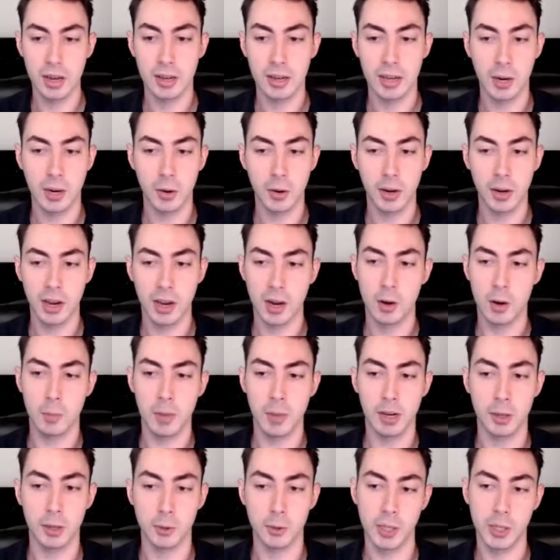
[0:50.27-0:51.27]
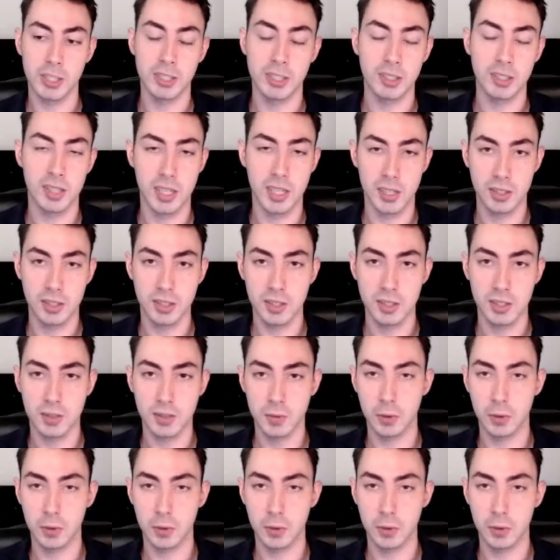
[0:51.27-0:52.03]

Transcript: carrying out penetration tests